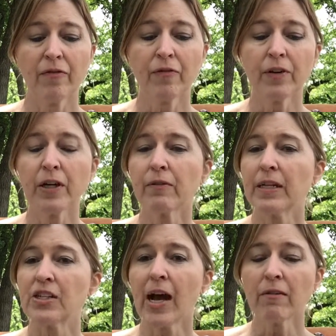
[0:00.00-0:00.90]
Feel free to
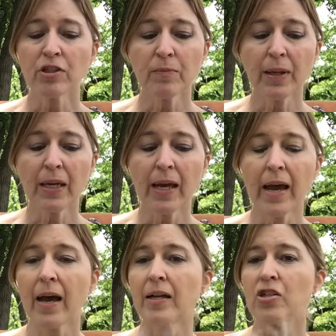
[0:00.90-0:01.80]
reach out to me
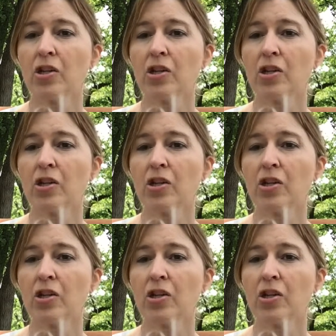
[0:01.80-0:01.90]
at